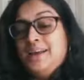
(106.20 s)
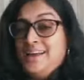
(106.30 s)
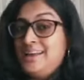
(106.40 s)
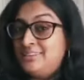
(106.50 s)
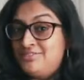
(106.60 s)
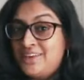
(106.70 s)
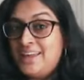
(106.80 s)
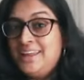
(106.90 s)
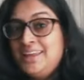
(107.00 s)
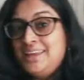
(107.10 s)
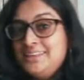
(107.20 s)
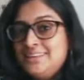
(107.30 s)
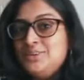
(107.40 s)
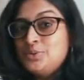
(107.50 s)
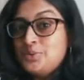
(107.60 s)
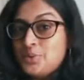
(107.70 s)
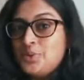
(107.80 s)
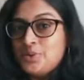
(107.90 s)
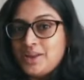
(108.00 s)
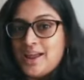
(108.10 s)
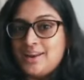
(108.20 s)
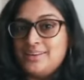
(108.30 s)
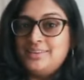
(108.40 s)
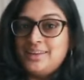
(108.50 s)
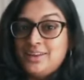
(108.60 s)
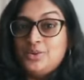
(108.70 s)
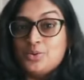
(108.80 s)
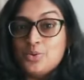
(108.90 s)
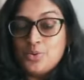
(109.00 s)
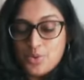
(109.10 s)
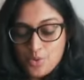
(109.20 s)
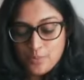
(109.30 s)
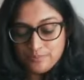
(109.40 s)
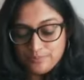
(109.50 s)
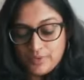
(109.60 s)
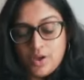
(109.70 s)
It's very easy to grow coriander in your own home.